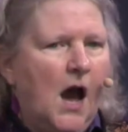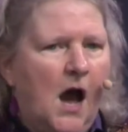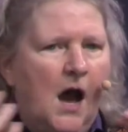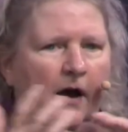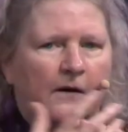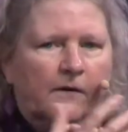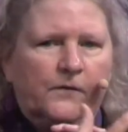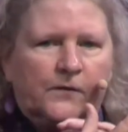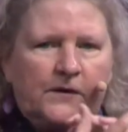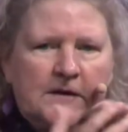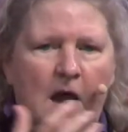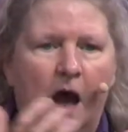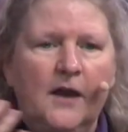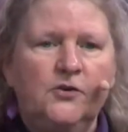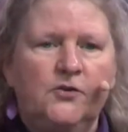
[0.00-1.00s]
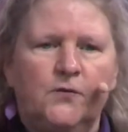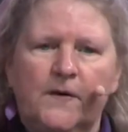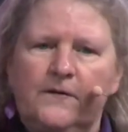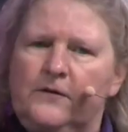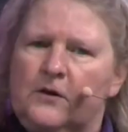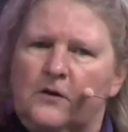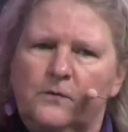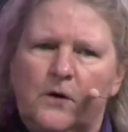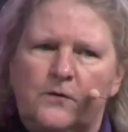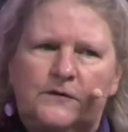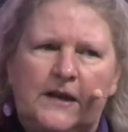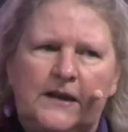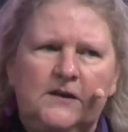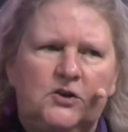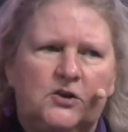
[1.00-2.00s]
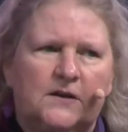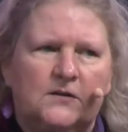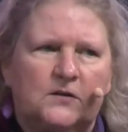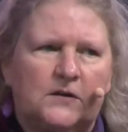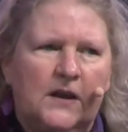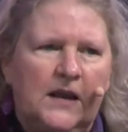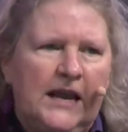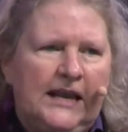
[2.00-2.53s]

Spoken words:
of non-trivial rotations.